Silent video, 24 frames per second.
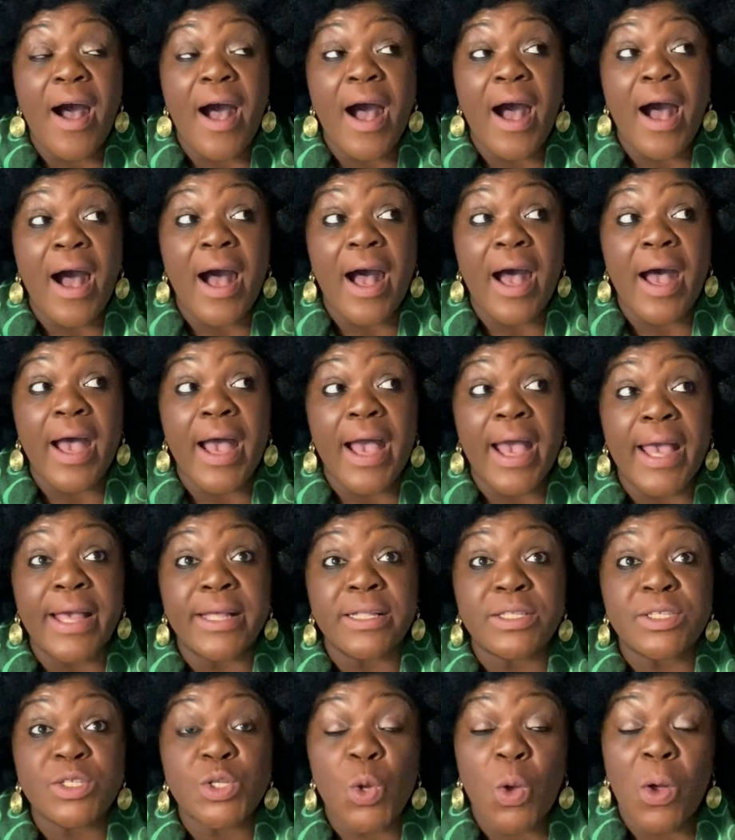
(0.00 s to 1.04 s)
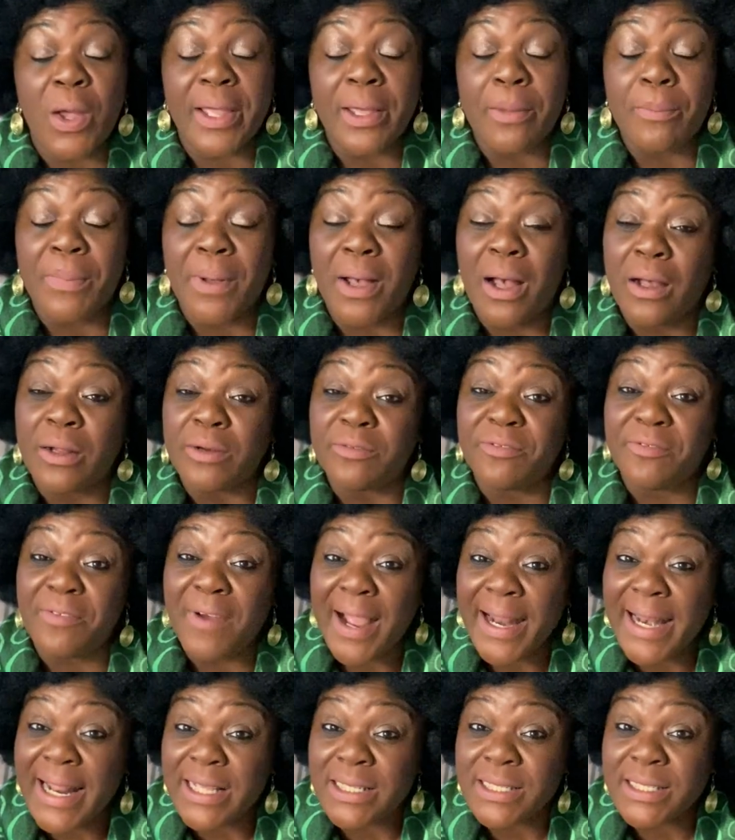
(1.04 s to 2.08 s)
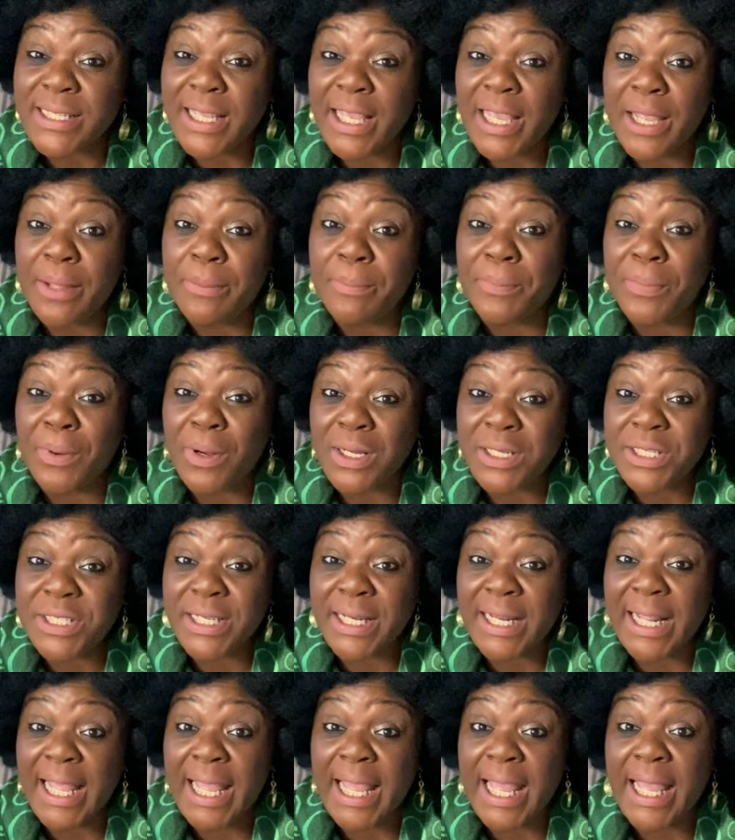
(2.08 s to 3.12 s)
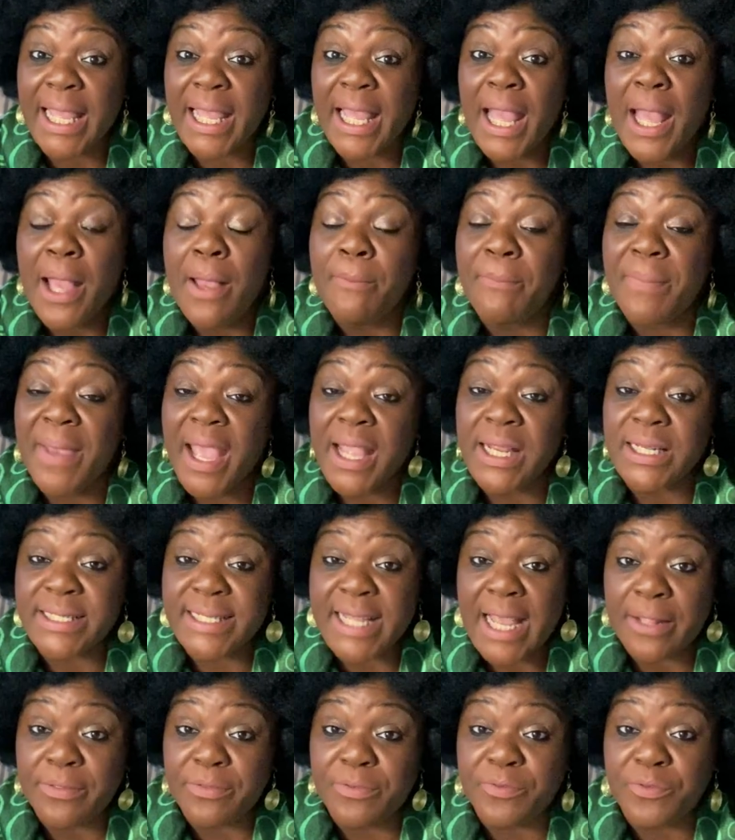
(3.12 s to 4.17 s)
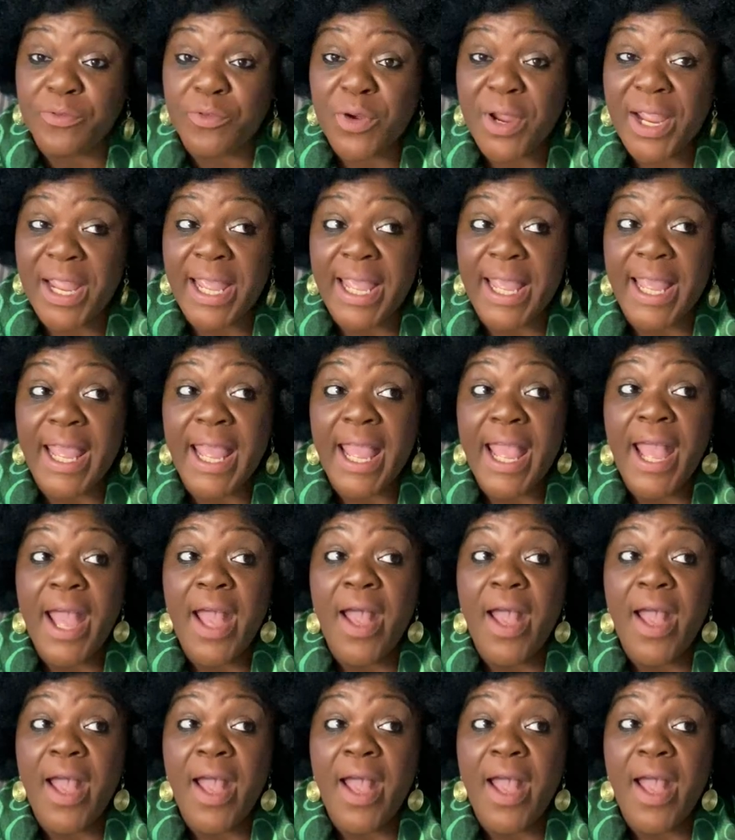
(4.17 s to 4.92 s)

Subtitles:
I talk about financing, budgeting, being debt-free,